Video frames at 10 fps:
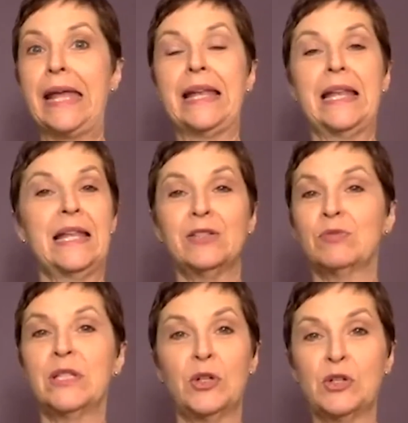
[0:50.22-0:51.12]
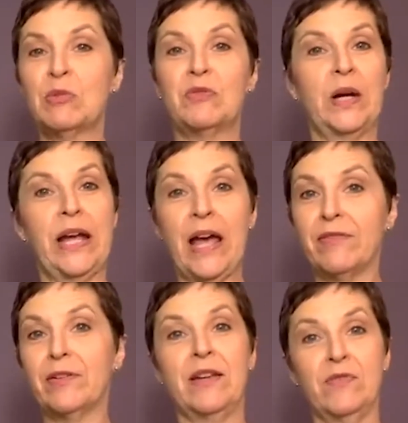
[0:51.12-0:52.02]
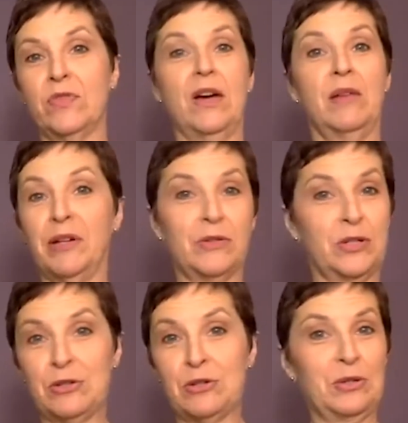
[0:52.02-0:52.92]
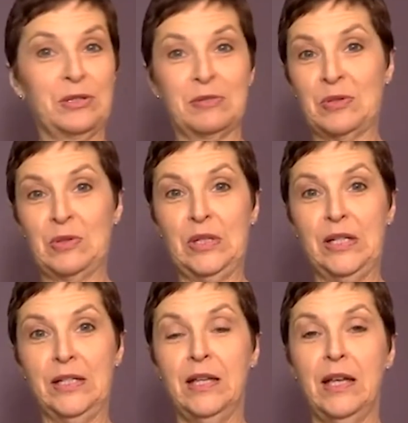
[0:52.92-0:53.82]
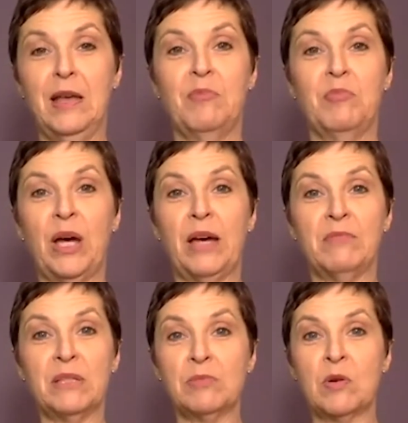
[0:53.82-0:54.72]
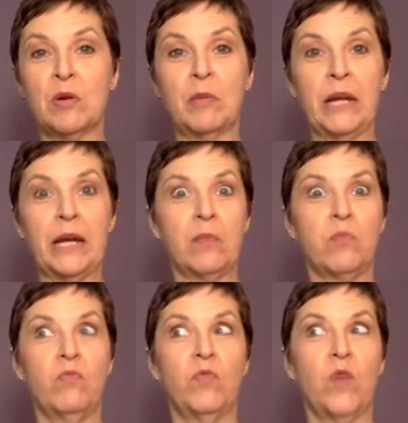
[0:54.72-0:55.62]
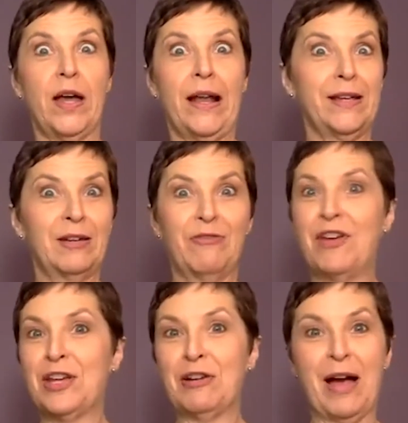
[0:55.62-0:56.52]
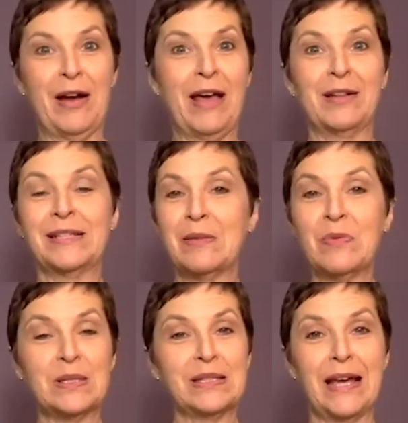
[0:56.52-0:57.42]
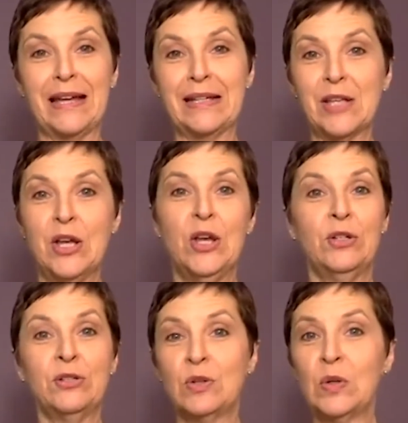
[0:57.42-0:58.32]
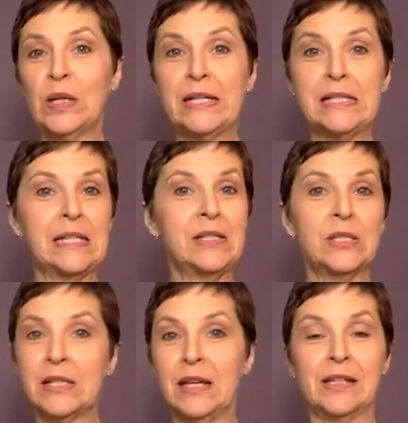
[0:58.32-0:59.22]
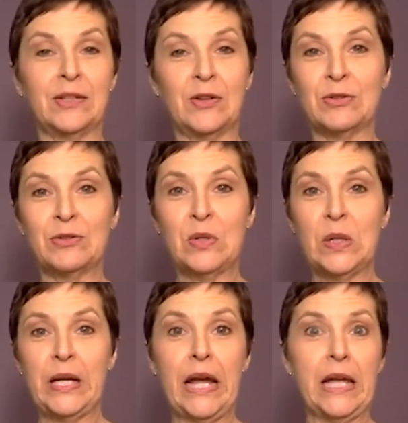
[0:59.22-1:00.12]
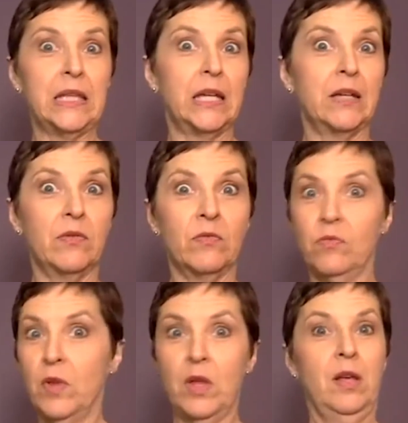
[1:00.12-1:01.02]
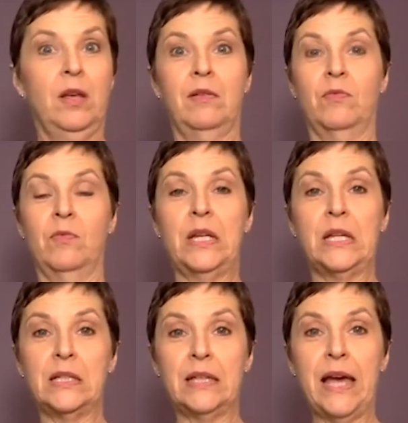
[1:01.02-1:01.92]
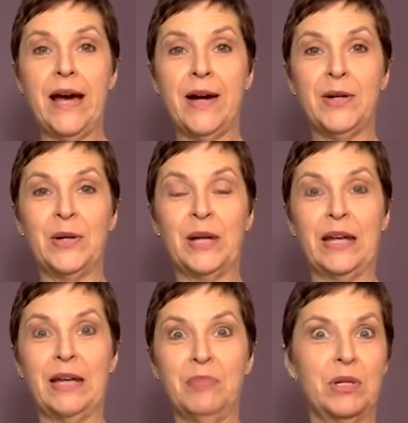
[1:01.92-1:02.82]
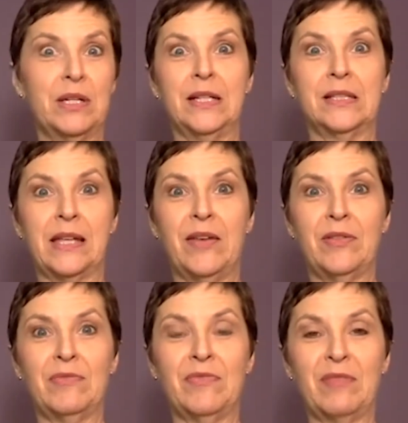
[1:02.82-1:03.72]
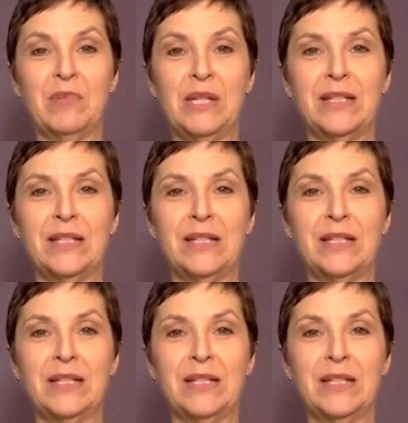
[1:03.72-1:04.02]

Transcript: this was years before I ever even thought about going to journalism school. But Miss McCormick thought I could figure out how to synthesize stories into telling another story and then reading it aloud and putting it all together in 5 minutes,